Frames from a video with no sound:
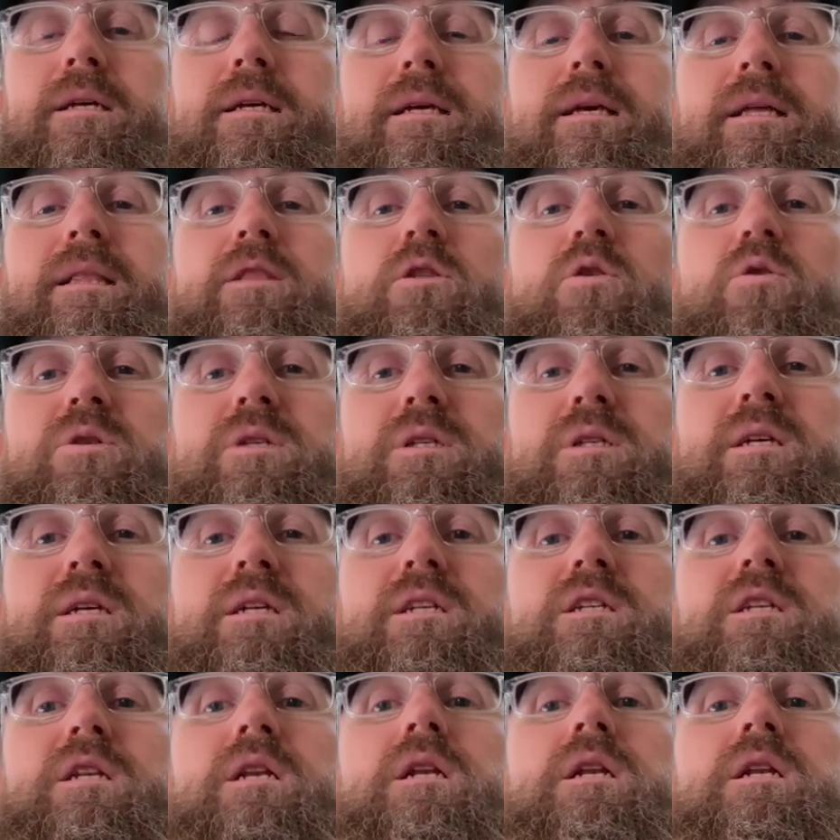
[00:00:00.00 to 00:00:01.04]
Get those
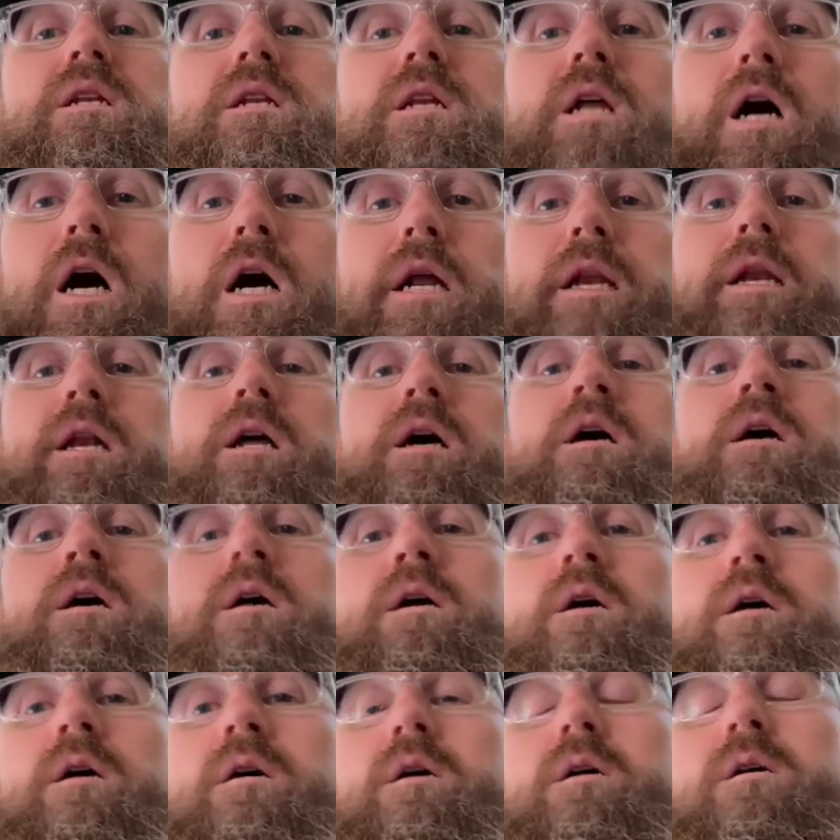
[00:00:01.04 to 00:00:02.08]
things done.
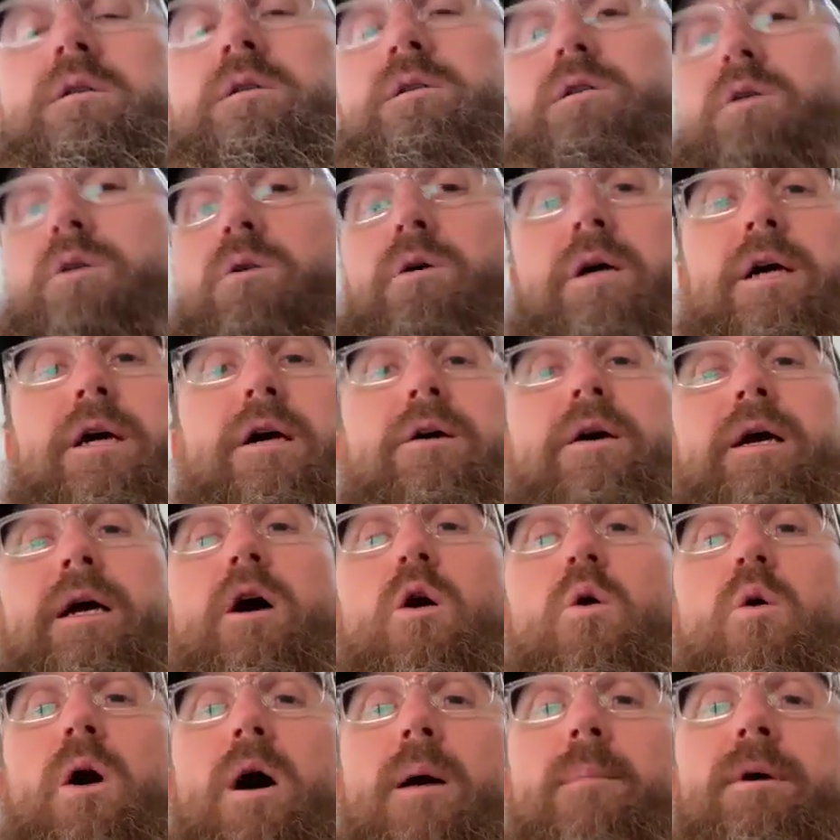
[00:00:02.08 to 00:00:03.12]
So here I
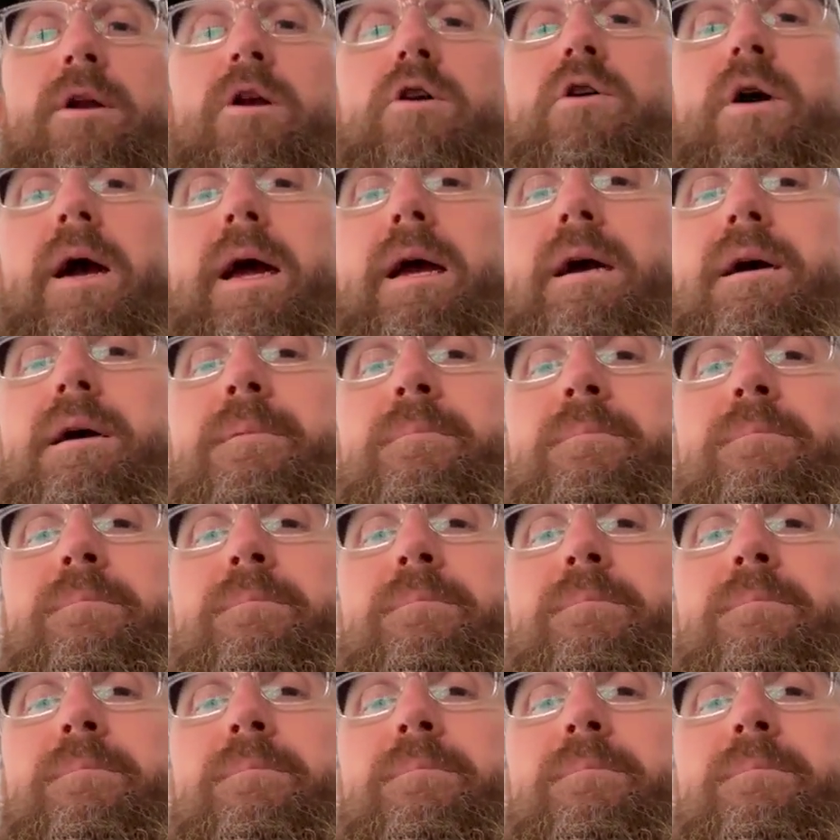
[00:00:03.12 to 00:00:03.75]
go, I'm gonna crank.